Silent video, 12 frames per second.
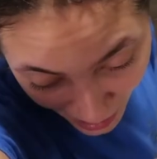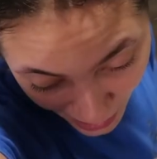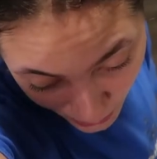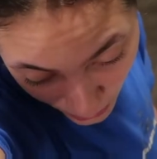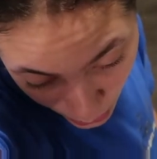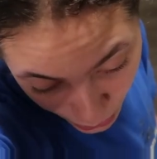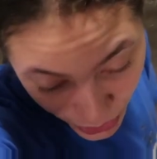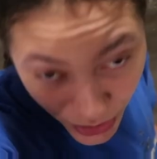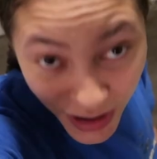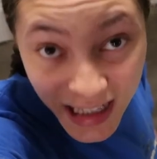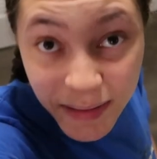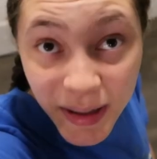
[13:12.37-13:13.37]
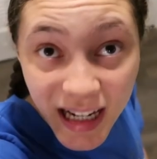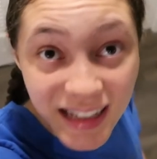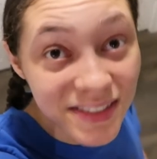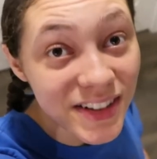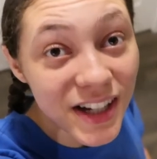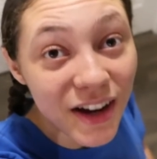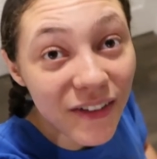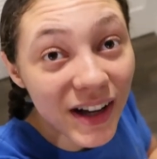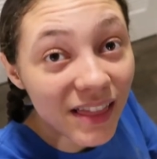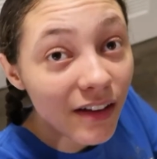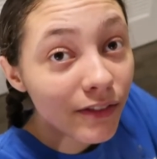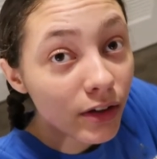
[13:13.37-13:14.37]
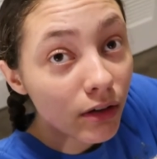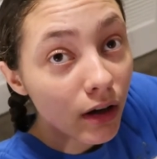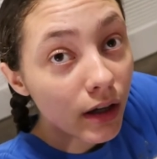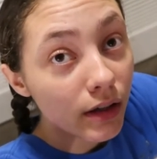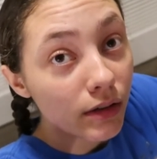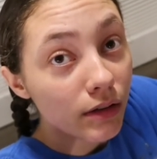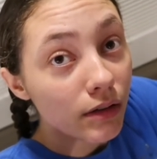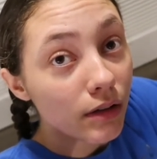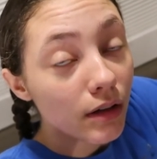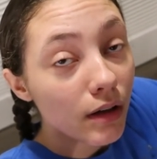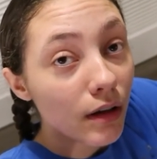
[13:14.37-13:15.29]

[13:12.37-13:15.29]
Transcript: I will see you guys in my next video. I love you guys.